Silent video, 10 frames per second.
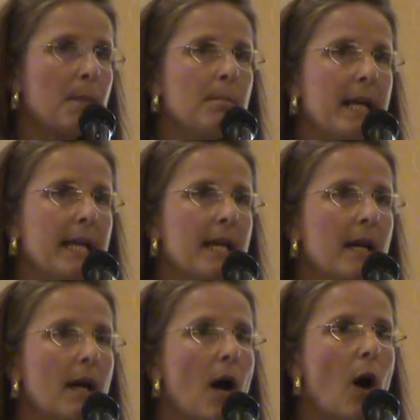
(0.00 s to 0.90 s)

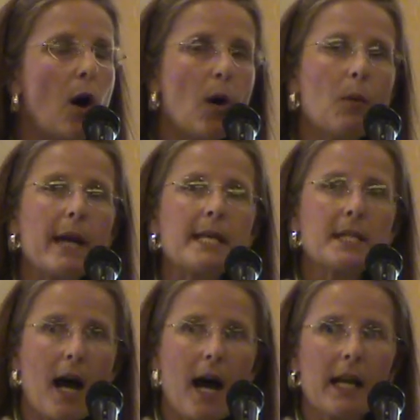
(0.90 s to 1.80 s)
Media
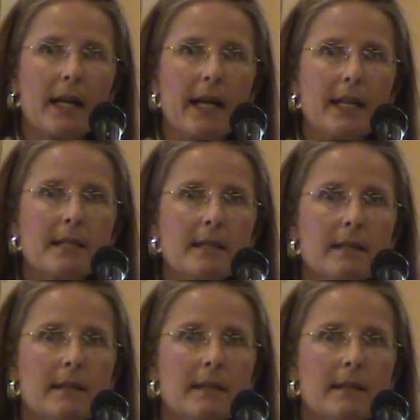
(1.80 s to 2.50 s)
always highlight